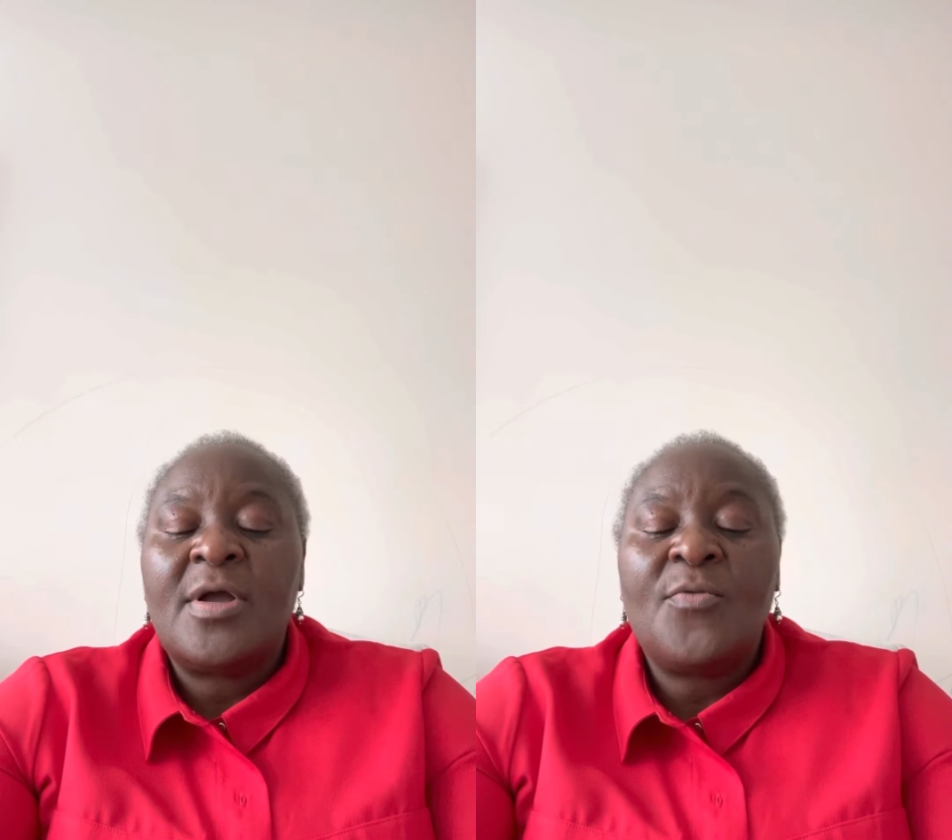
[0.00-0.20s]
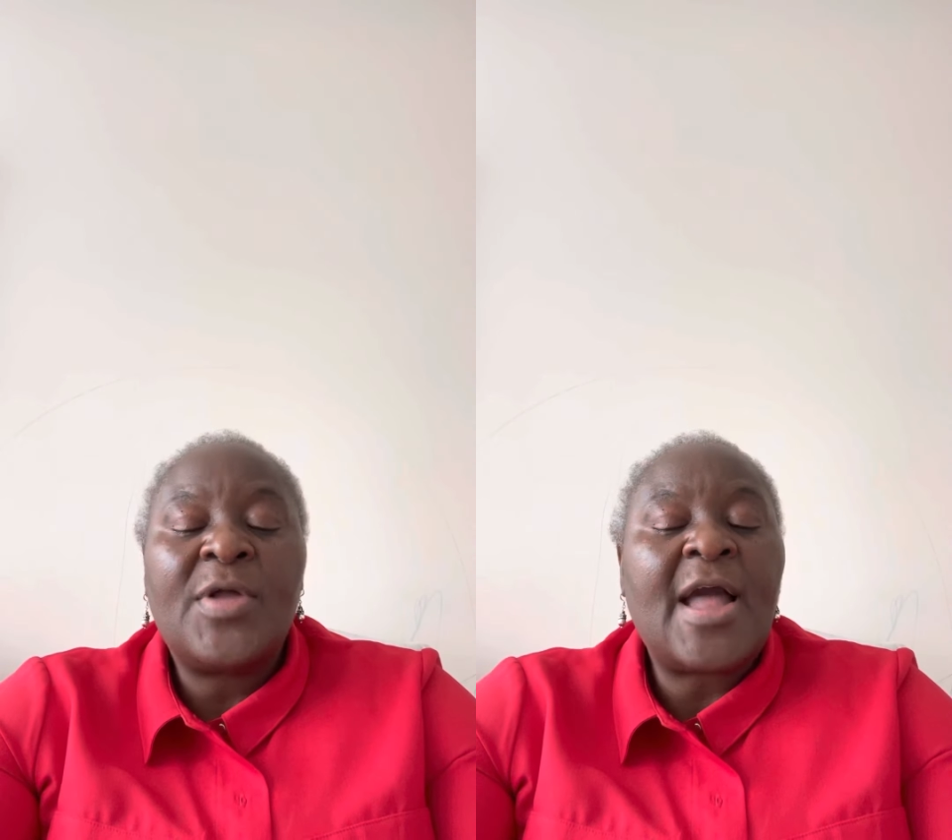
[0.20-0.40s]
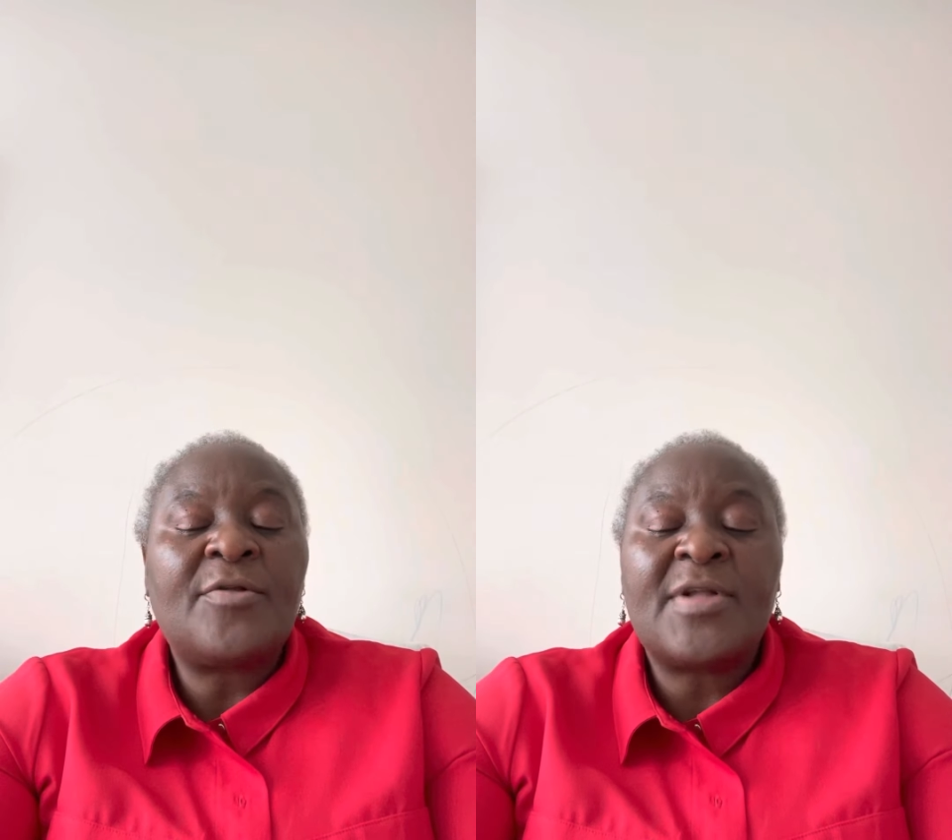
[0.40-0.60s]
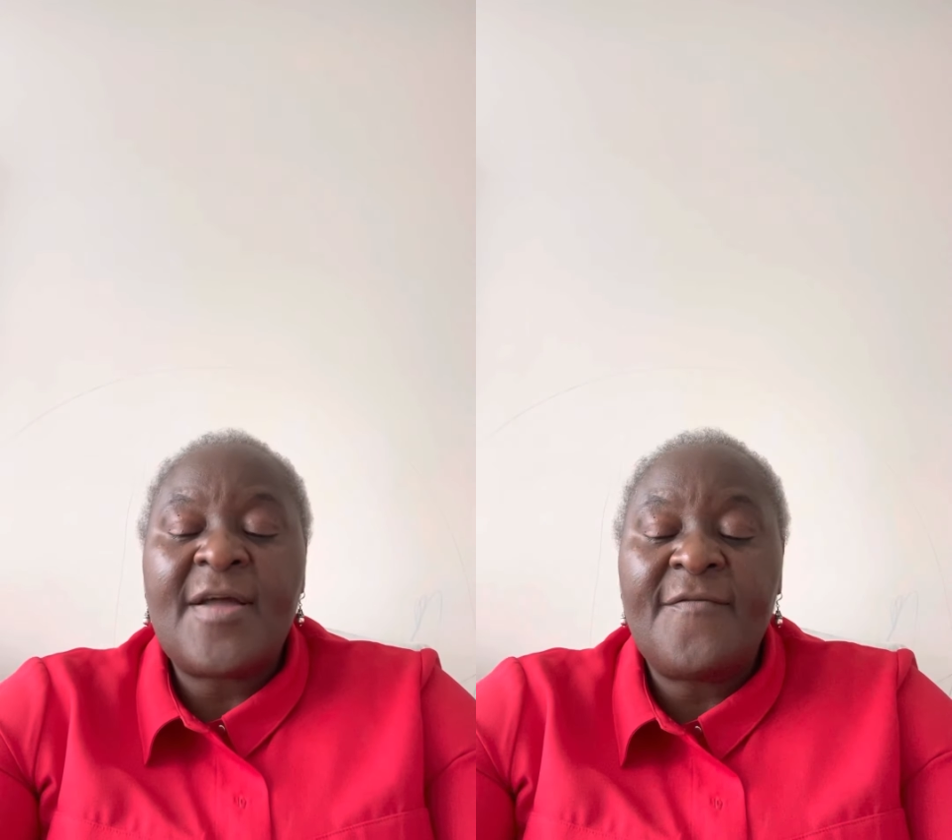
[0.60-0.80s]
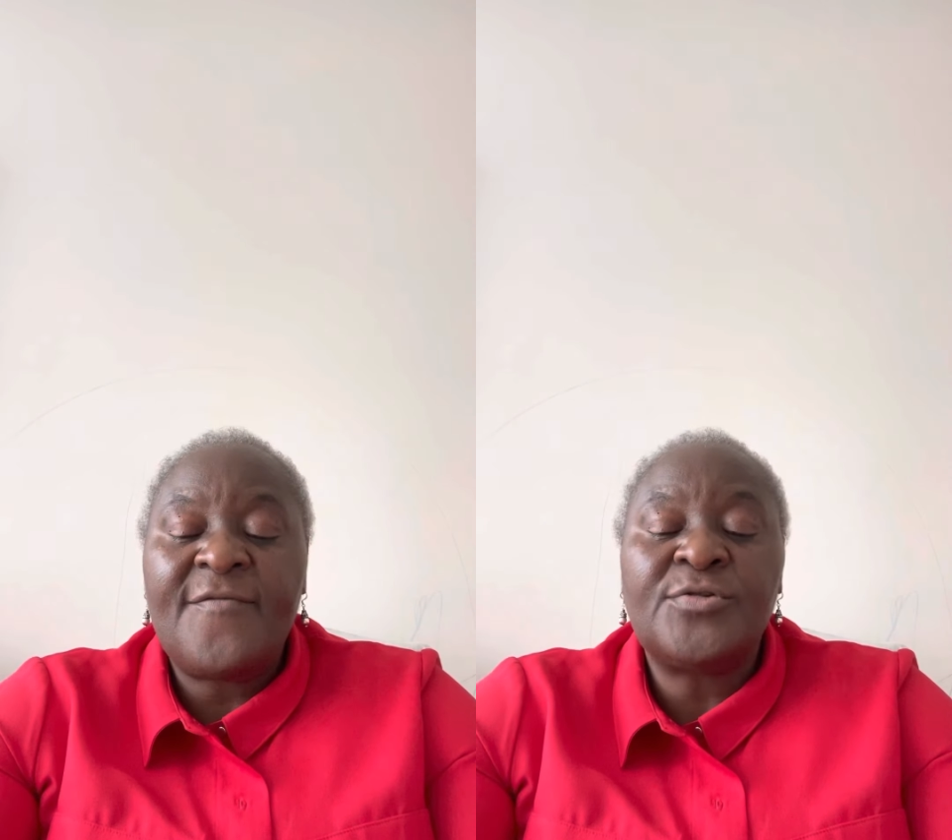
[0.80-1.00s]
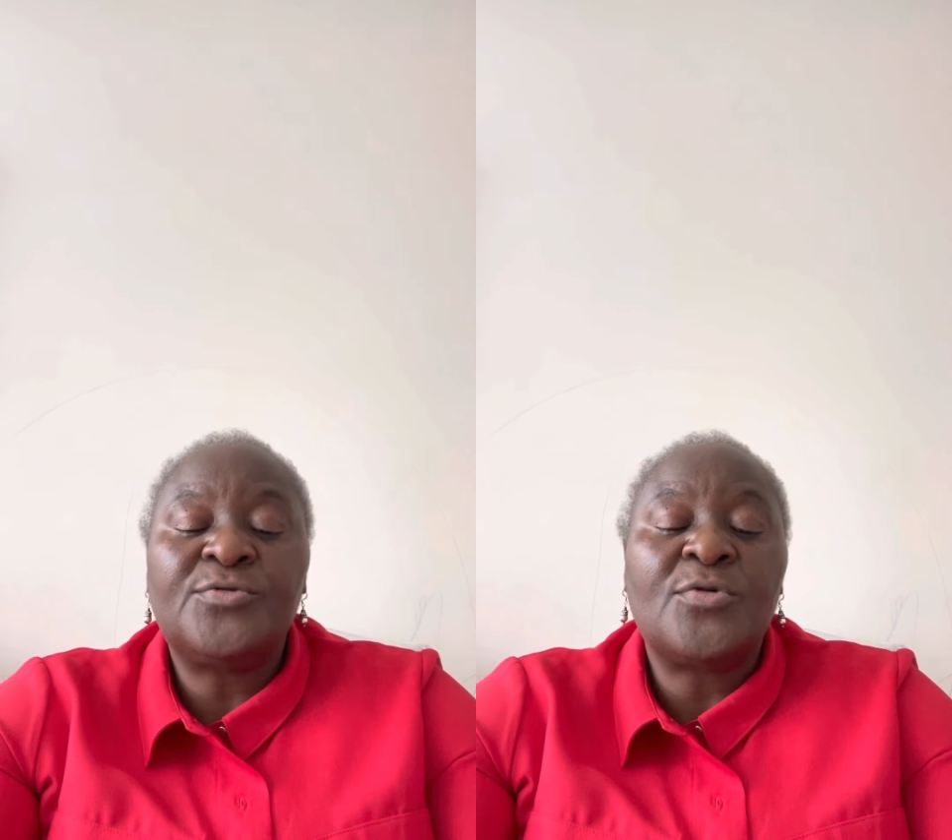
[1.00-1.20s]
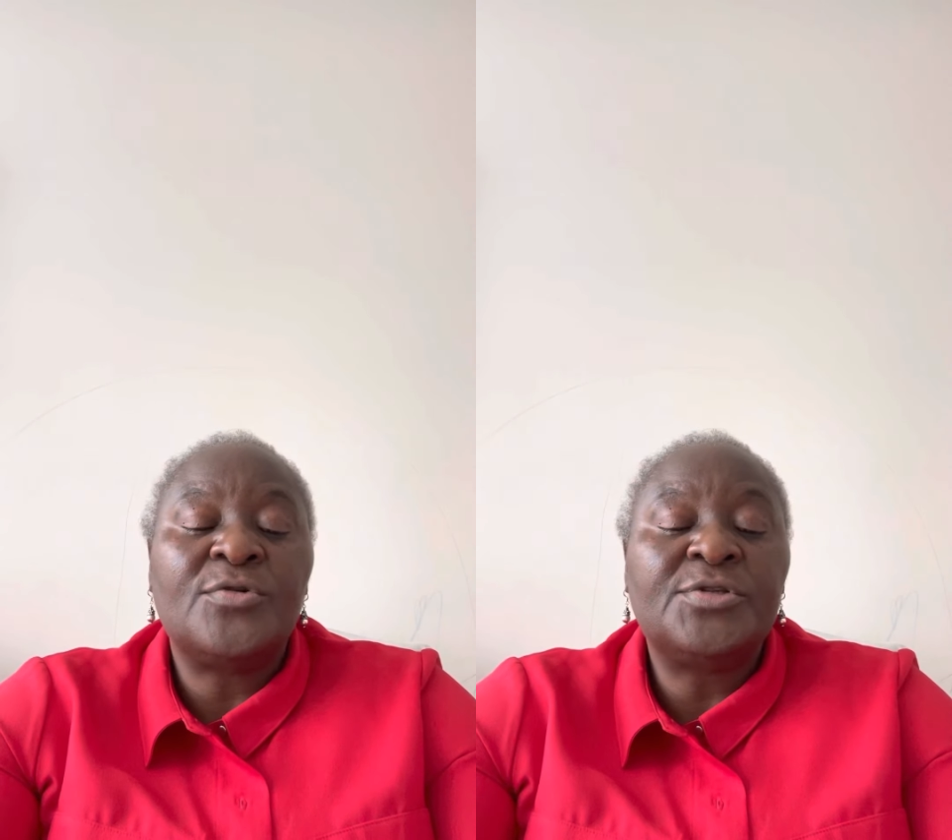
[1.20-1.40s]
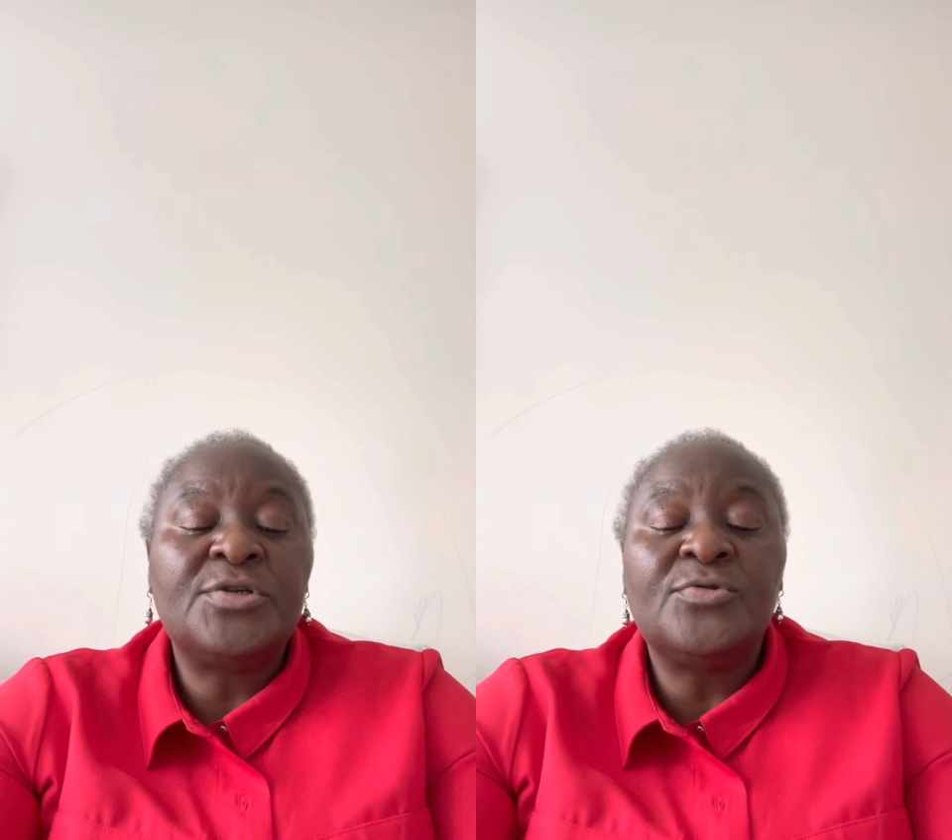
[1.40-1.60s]
We cannot afford to
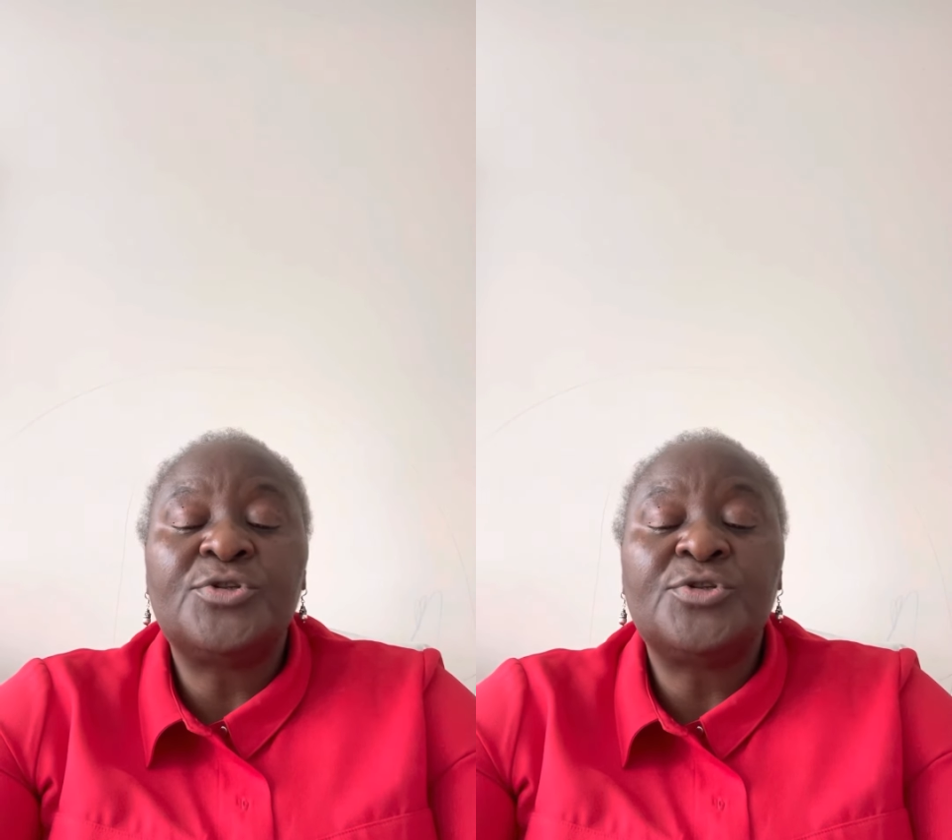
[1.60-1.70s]
continue